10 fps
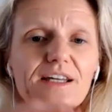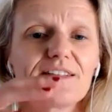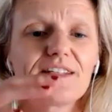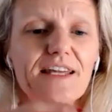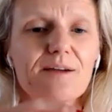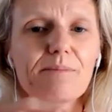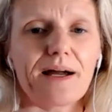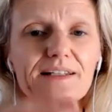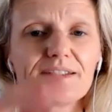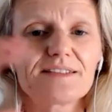so they can
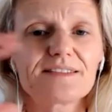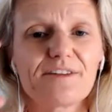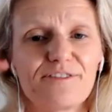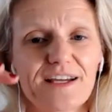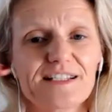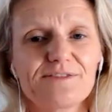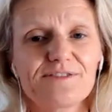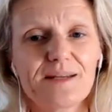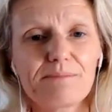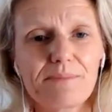balance effective
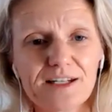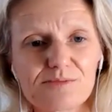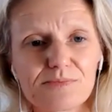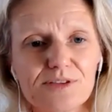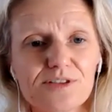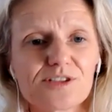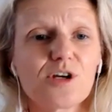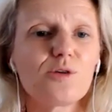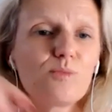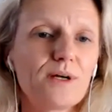team management
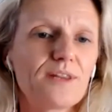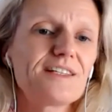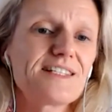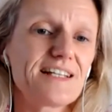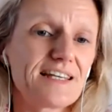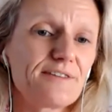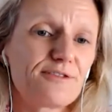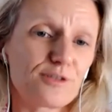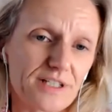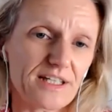with the
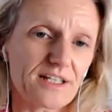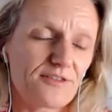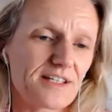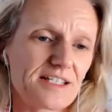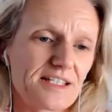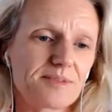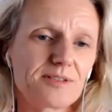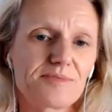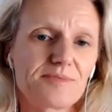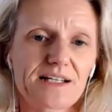delivery of their team's
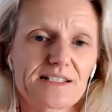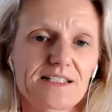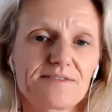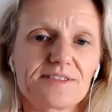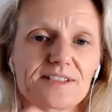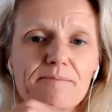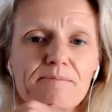objectives.